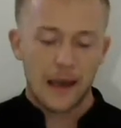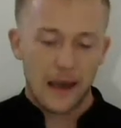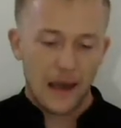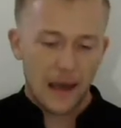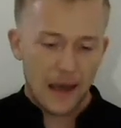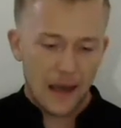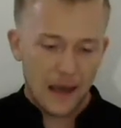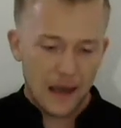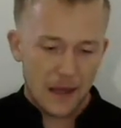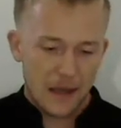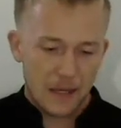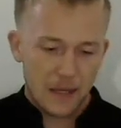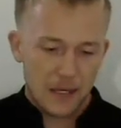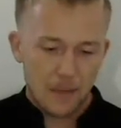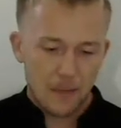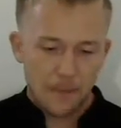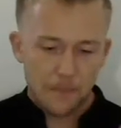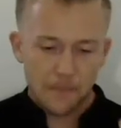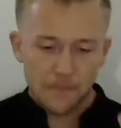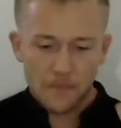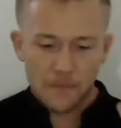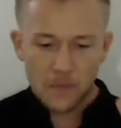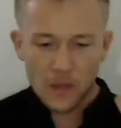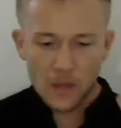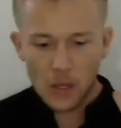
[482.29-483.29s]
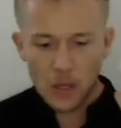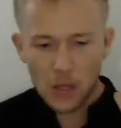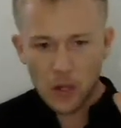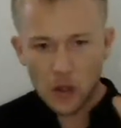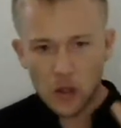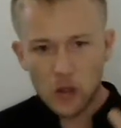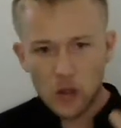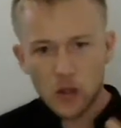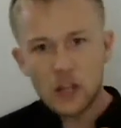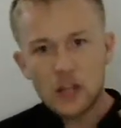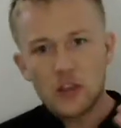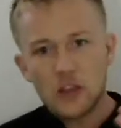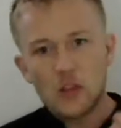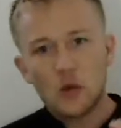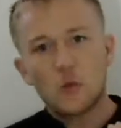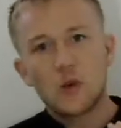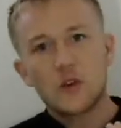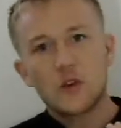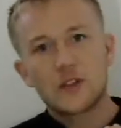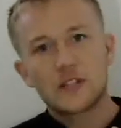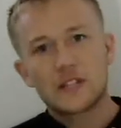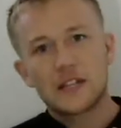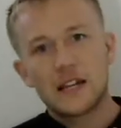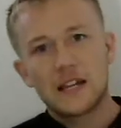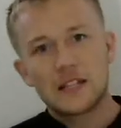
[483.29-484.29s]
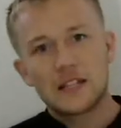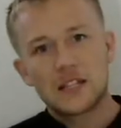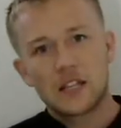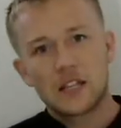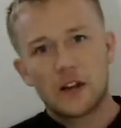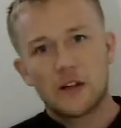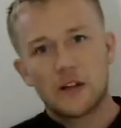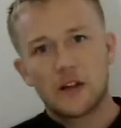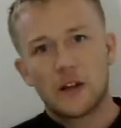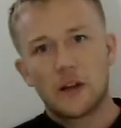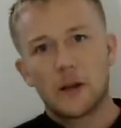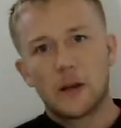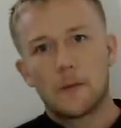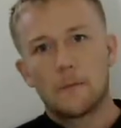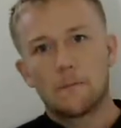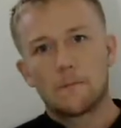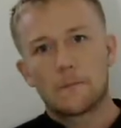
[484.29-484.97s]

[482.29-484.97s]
And look at the worst case scenario.